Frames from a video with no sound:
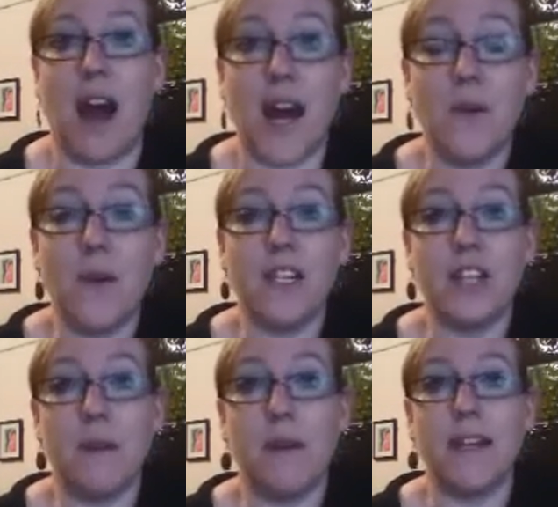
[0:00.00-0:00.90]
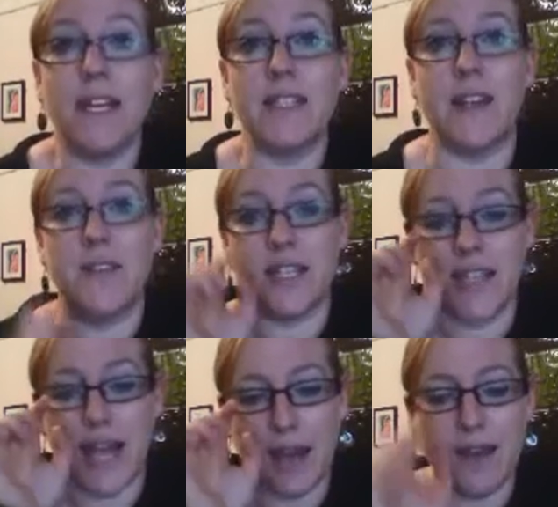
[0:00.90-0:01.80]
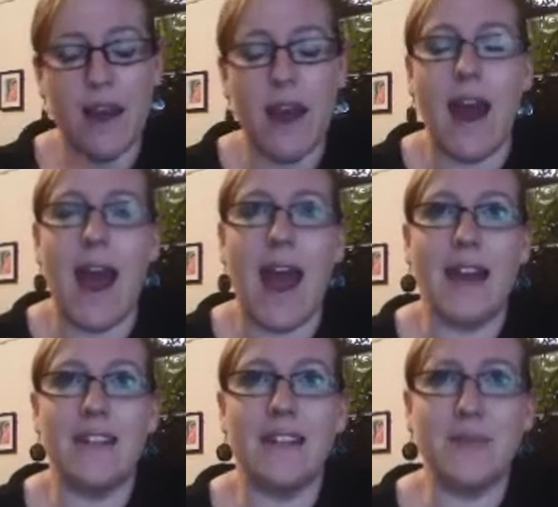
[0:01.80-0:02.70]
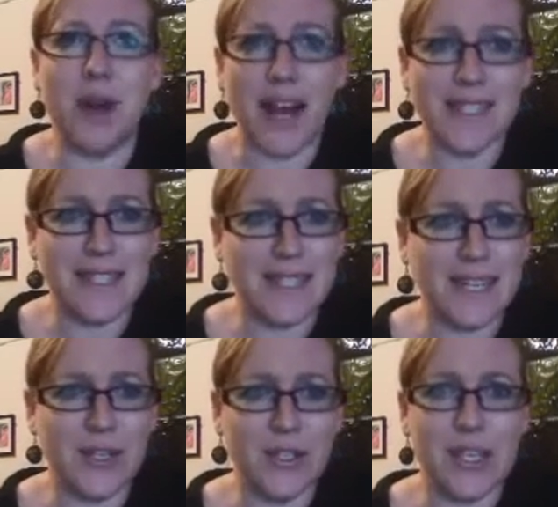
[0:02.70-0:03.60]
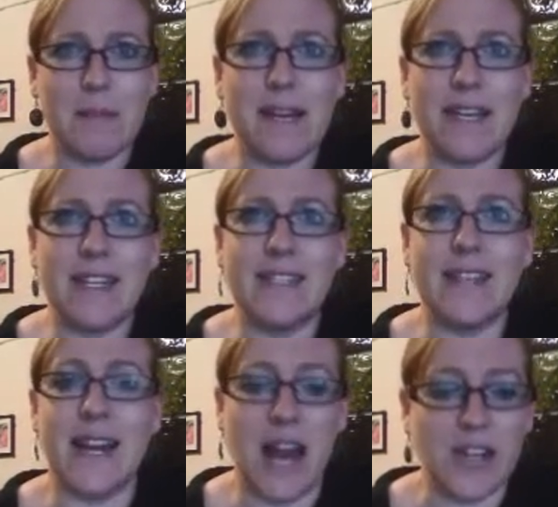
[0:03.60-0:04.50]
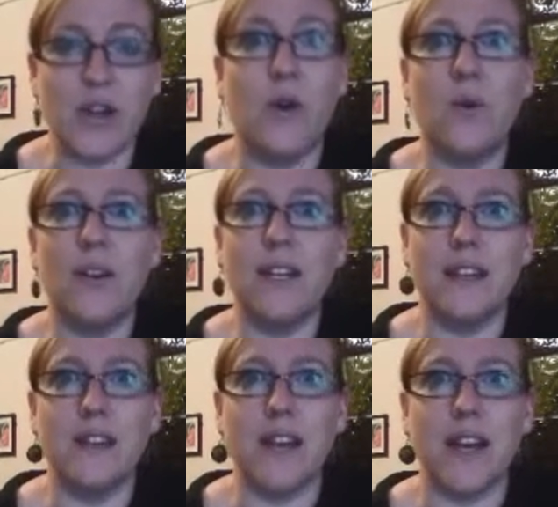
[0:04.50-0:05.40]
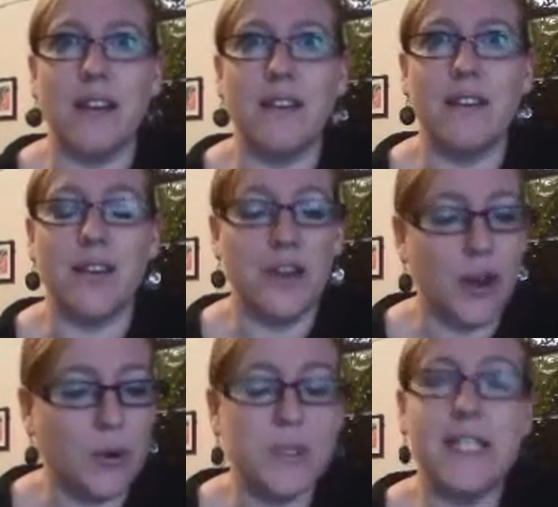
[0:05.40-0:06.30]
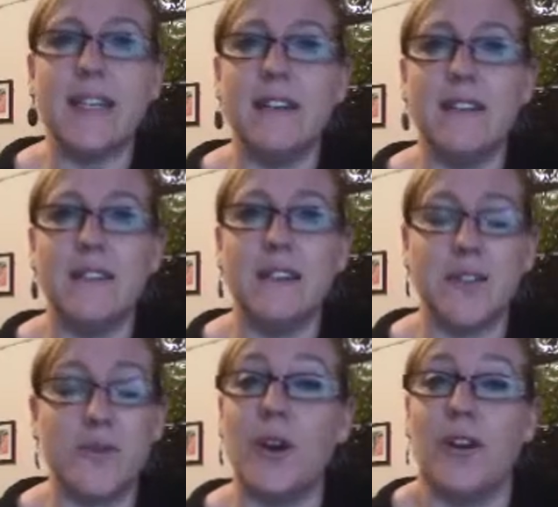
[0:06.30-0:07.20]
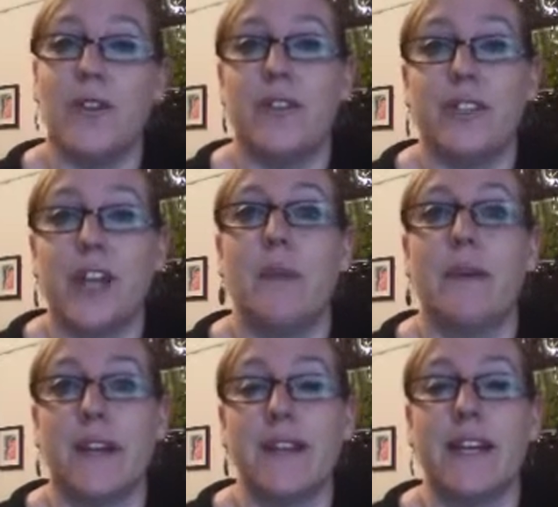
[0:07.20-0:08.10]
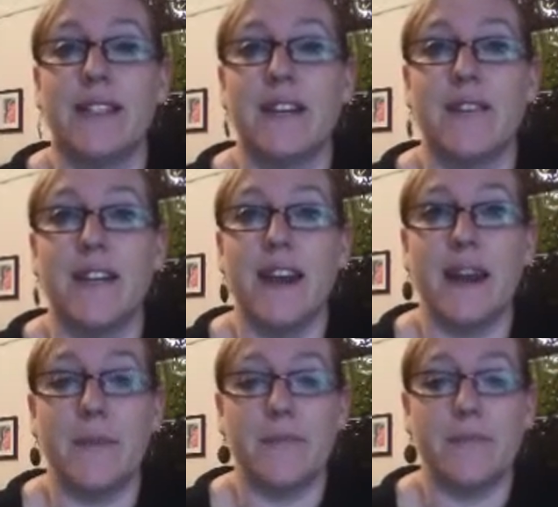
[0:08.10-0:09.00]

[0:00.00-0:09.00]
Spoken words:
I don't want to shop on Thanksgiving Day. And surprisingly, he looked at me and he said, I totally agree. No deal is worth shopping on Thanksgiving Day.